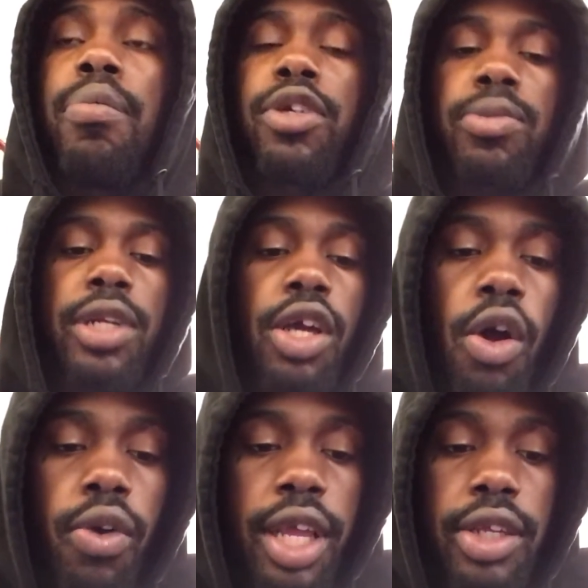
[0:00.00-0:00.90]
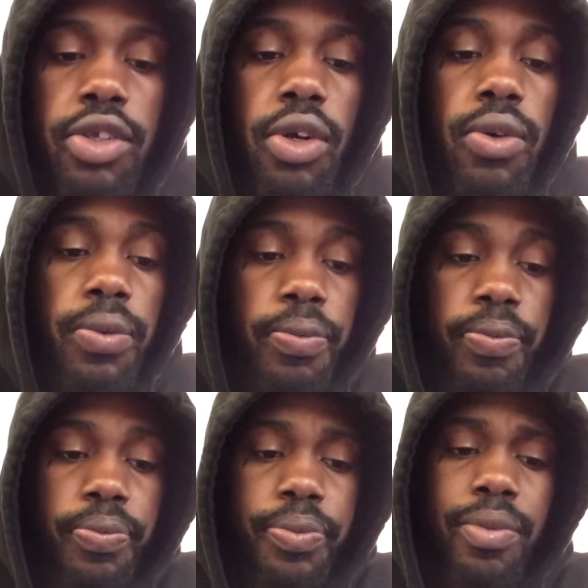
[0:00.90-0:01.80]
push me to go there. So
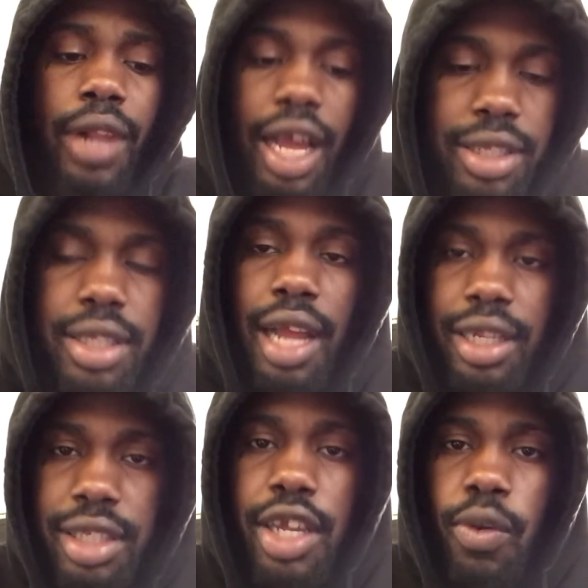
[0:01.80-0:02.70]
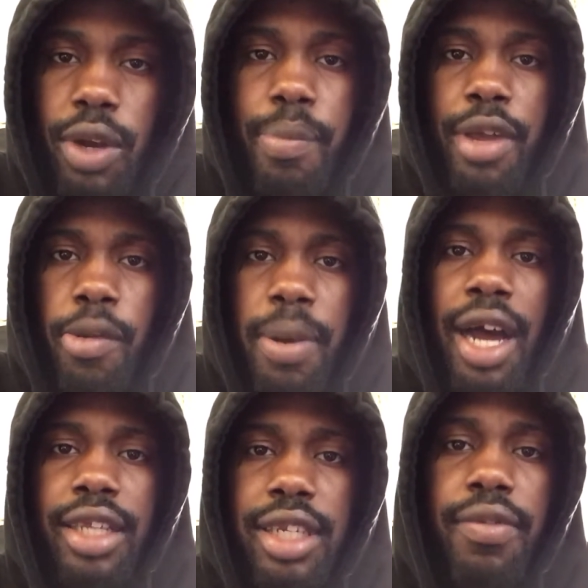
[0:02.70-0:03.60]
I still want to build
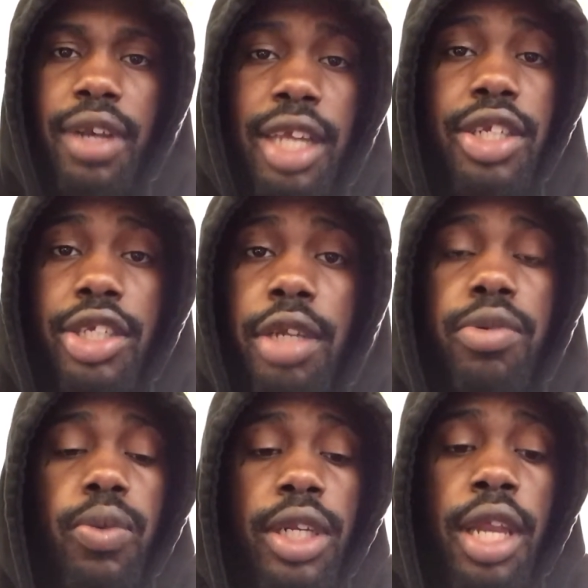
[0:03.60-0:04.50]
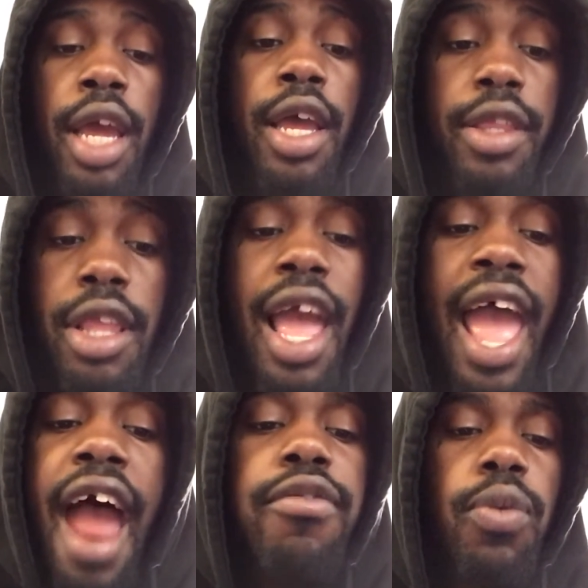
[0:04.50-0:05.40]
positive relationships with
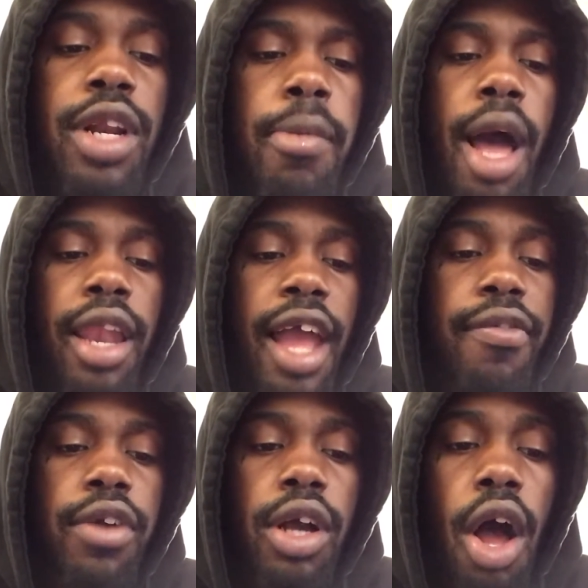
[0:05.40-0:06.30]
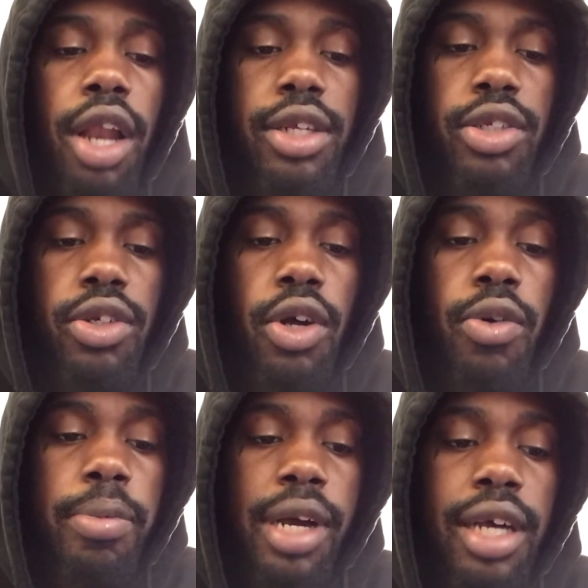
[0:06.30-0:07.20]
everyone in my life regardless, you
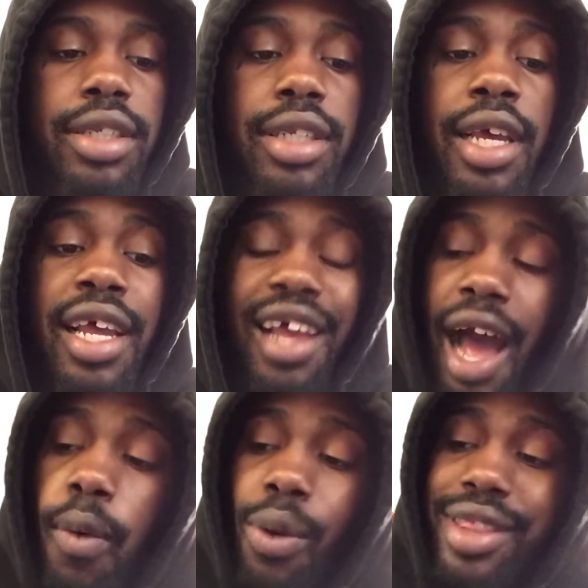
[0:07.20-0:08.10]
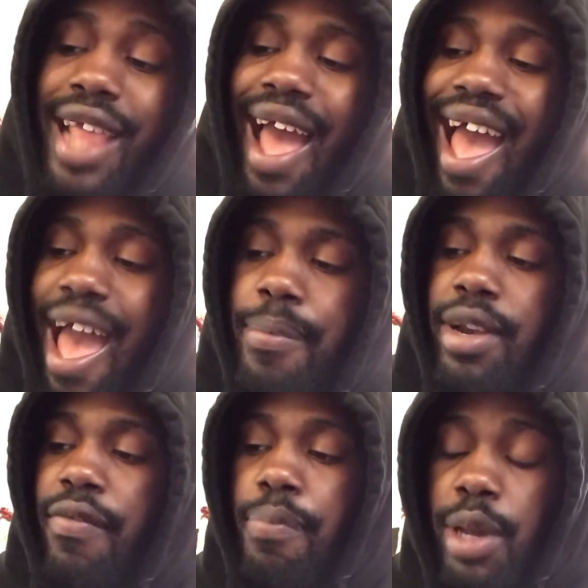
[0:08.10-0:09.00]
know, because I want the
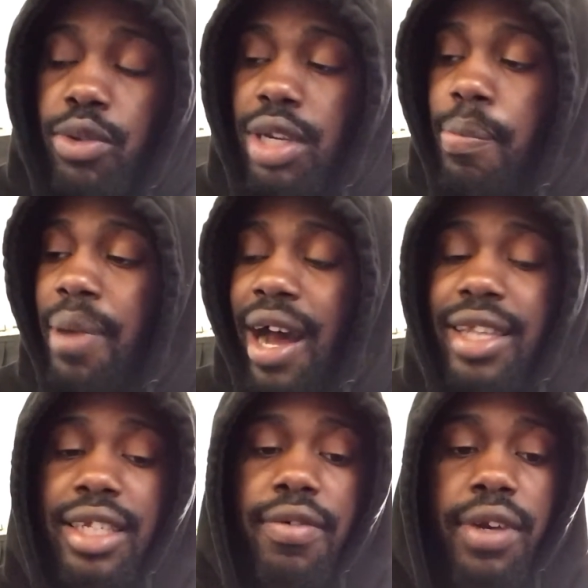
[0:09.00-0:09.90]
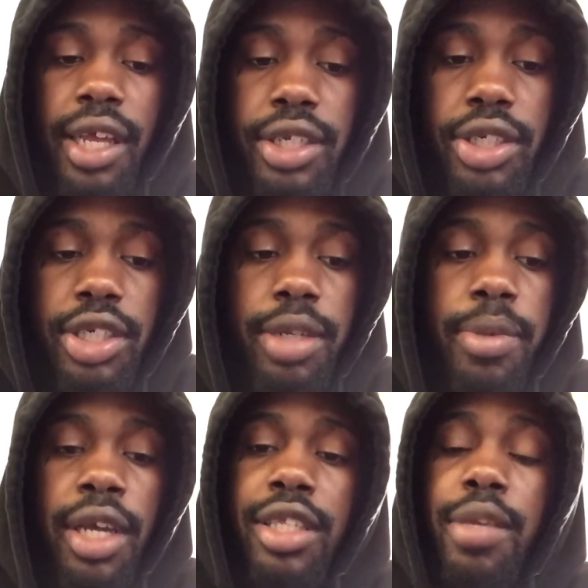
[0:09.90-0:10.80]
habit of building a positive
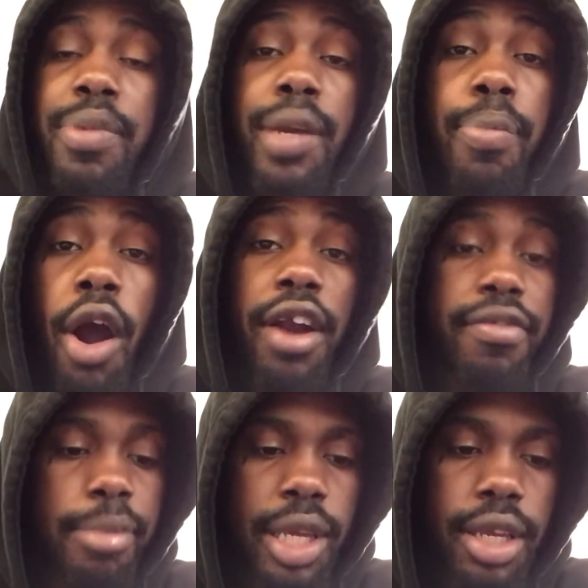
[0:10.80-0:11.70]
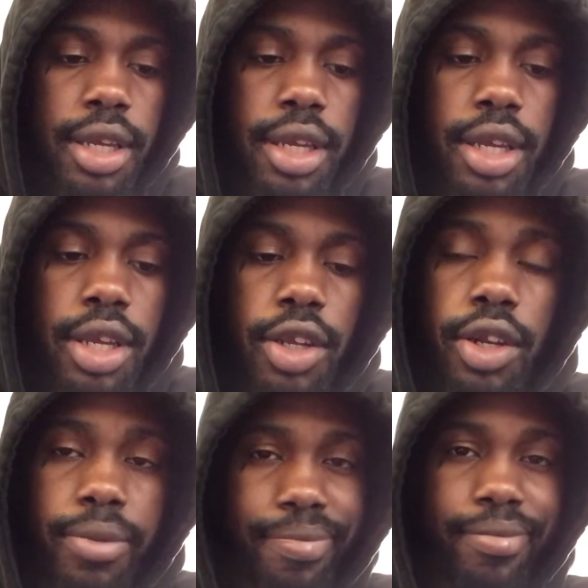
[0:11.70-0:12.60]
relationship to be a part of me,
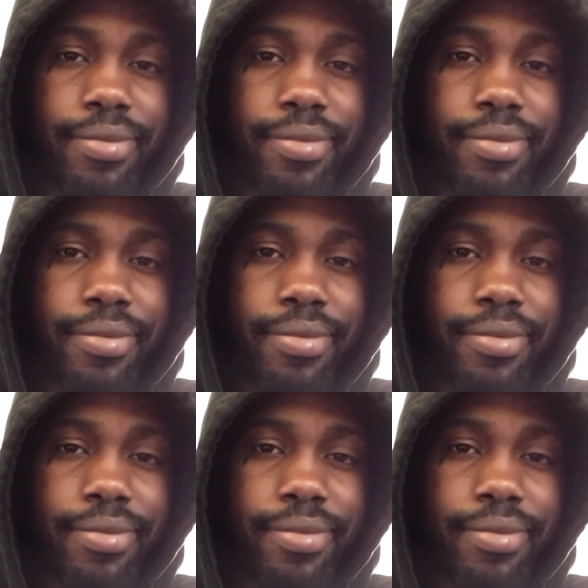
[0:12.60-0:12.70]
you know.